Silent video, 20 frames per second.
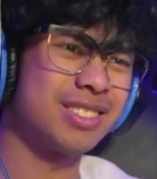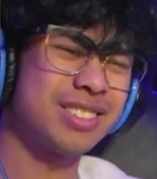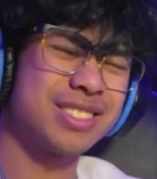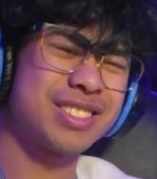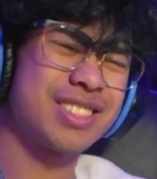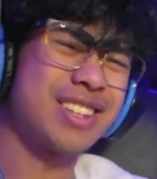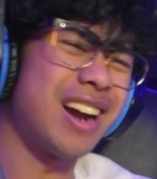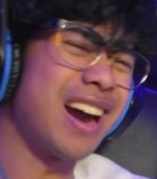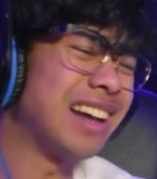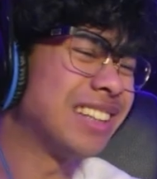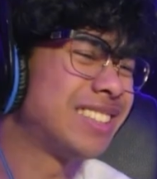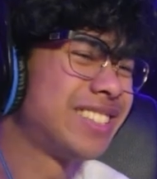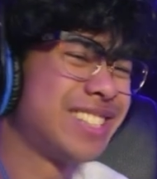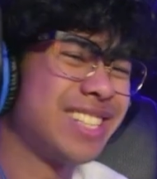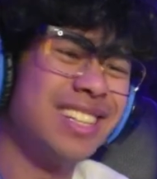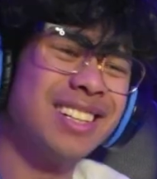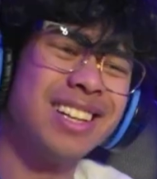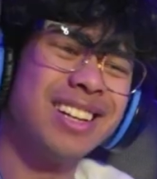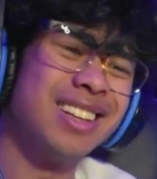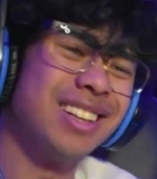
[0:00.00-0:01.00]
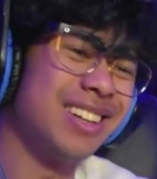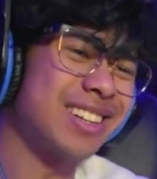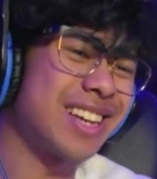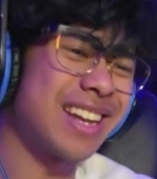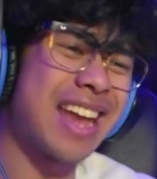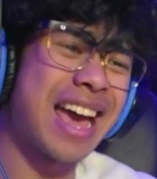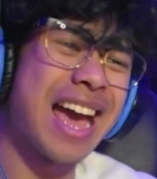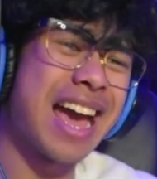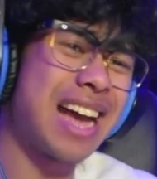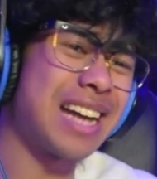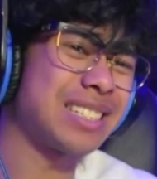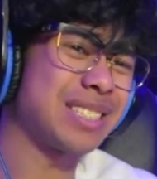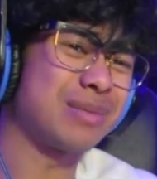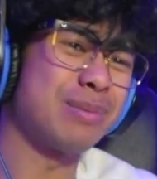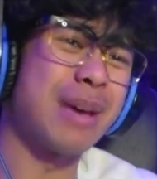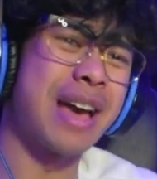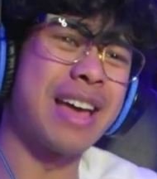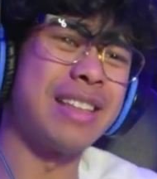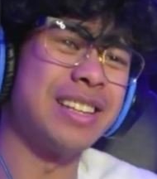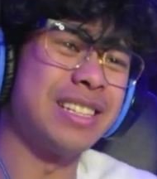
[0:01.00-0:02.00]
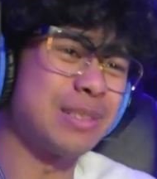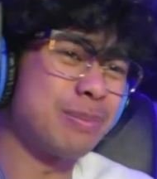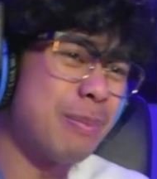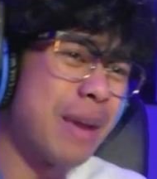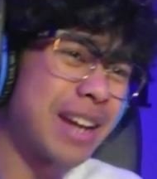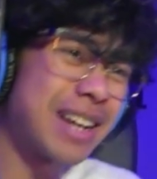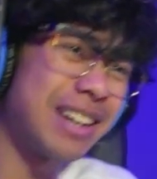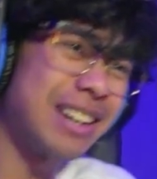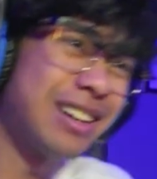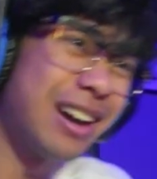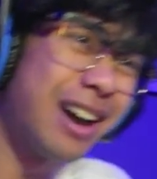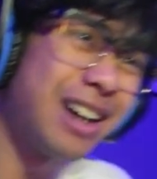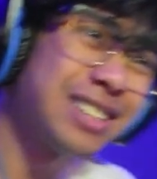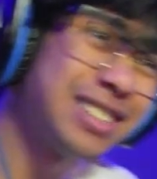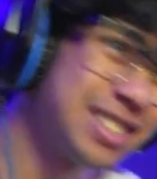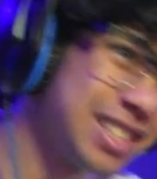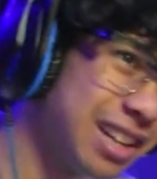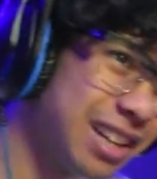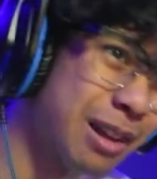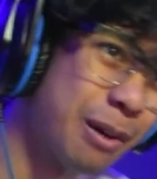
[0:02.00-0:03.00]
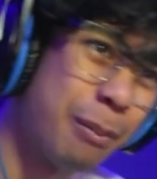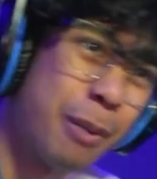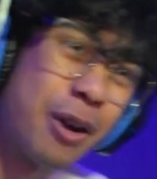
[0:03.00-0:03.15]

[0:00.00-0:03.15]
This is Godzilla looking ass, man. This Mecha Godzilla,